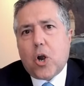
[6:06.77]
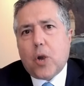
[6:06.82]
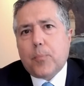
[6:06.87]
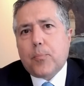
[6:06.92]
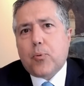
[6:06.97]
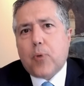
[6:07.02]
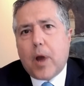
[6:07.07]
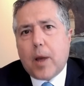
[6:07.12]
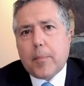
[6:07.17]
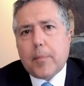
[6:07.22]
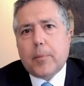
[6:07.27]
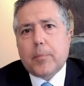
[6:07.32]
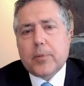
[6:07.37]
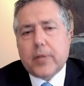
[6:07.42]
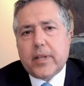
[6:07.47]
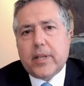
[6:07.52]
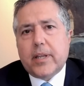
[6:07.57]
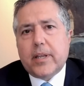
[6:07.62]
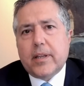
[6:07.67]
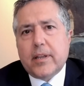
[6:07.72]

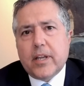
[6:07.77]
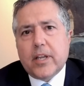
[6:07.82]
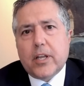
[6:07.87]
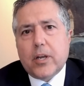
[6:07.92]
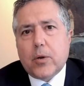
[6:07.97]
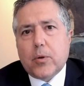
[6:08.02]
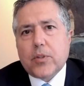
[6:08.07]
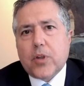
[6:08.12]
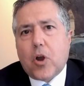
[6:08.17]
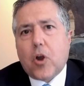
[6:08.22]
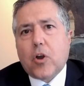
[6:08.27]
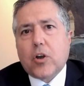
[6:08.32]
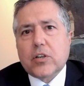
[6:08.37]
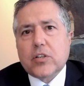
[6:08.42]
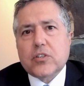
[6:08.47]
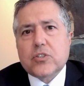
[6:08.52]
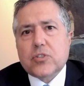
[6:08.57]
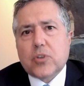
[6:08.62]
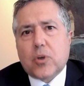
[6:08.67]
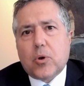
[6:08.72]
probably, you know, the heart
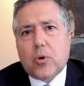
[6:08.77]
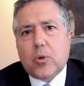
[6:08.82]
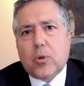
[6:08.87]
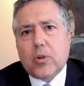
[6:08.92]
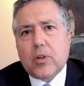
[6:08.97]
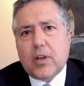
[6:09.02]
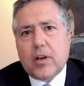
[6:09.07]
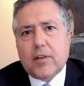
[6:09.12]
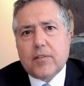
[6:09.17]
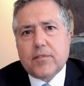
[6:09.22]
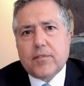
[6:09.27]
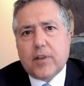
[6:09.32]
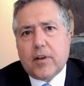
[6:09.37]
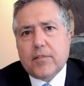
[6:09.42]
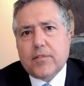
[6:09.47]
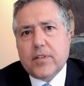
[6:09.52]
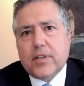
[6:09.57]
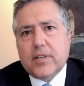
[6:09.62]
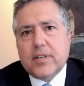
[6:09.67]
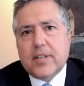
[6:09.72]
and soul of
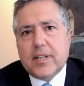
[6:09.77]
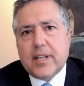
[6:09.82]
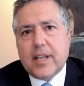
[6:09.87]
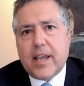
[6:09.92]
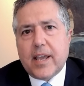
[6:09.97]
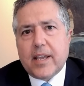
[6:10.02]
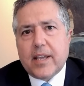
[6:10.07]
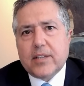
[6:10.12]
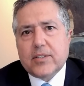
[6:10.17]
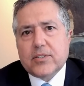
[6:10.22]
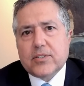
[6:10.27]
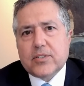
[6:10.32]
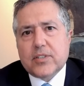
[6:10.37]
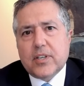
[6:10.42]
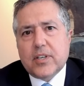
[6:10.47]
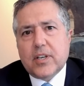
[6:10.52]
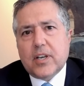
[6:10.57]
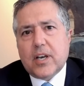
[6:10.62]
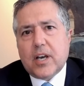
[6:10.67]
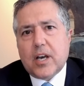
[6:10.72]
of the D
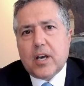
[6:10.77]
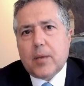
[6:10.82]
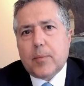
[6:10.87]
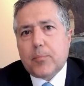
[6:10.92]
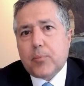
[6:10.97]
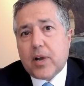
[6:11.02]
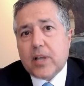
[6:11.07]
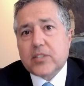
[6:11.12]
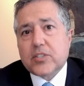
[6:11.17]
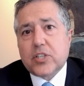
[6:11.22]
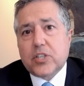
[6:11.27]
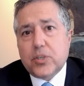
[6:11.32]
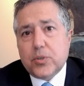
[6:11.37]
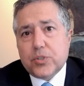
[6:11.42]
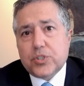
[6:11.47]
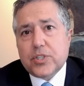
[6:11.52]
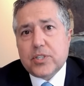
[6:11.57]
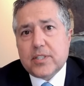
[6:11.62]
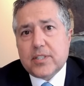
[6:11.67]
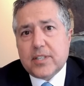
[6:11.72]
A's uh,
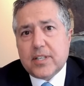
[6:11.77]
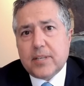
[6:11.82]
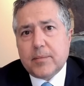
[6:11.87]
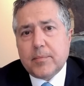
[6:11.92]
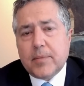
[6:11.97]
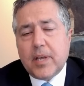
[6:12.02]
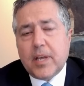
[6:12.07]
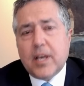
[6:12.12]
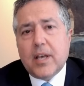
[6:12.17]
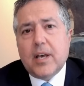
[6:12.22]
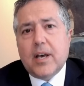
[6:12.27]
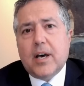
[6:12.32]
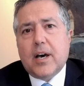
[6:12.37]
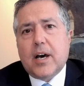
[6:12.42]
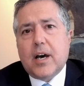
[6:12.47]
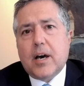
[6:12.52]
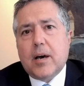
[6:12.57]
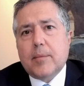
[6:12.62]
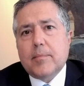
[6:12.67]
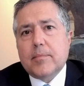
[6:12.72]
prosecution team.
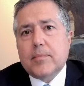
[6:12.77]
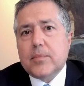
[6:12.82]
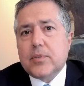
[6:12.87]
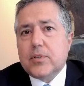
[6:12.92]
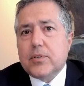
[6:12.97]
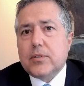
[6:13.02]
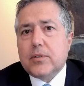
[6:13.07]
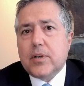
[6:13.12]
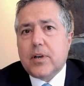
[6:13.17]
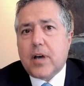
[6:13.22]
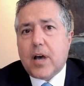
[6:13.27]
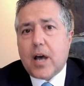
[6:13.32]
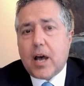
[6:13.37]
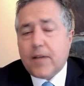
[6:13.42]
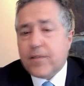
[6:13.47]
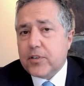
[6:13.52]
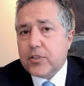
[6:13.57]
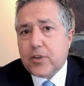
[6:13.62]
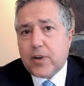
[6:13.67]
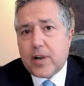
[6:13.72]
Um,
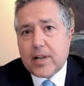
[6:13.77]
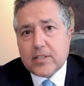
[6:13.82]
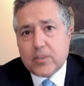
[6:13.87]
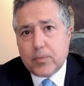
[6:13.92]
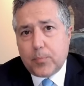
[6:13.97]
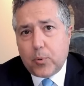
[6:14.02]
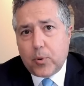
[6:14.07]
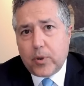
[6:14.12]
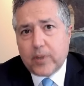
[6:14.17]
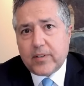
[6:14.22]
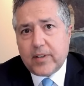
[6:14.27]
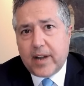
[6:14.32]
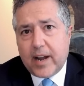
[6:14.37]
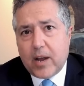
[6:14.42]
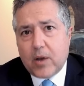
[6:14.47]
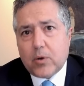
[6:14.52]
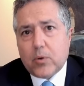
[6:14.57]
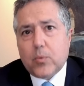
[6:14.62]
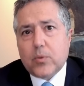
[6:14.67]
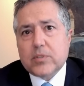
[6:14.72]
Hoffinger, as you pointed
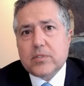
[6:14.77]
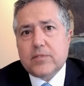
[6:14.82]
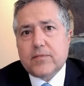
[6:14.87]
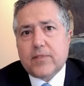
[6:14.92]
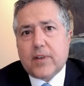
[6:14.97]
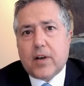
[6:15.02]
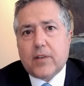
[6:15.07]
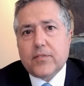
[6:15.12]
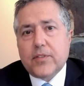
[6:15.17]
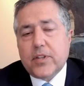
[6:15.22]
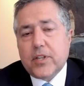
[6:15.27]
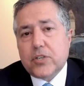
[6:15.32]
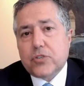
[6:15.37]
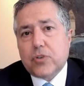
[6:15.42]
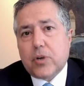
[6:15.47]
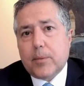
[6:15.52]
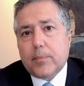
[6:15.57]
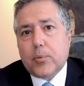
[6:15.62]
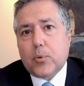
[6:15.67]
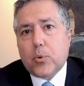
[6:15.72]
out, was involved in the
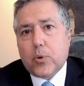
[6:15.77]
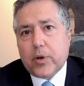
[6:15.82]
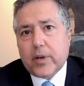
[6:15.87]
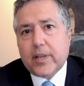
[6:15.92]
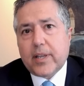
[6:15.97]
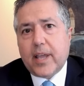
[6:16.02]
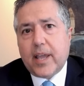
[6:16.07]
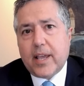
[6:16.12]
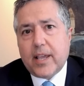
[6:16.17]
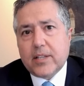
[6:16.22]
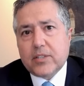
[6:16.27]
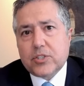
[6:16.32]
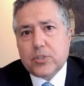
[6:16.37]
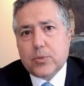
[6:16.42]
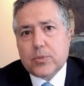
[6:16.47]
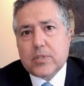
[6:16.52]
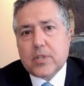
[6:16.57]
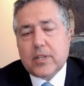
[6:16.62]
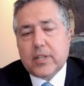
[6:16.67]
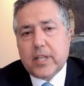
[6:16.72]
Trump org case.
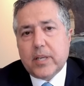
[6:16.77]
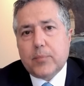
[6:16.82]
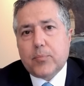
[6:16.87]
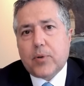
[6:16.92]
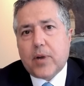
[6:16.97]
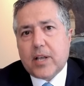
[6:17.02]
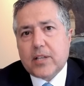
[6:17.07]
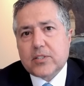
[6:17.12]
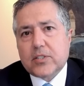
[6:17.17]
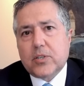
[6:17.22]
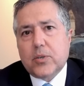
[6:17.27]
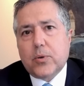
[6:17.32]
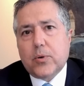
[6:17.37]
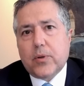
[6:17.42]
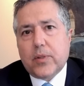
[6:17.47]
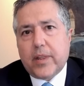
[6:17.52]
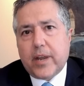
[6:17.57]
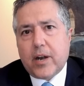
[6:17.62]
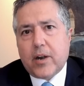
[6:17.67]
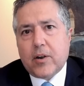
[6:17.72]
She was the lead
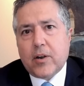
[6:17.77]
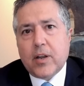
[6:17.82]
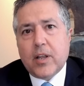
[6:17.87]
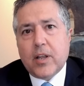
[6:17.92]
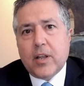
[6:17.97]
prosecutor there.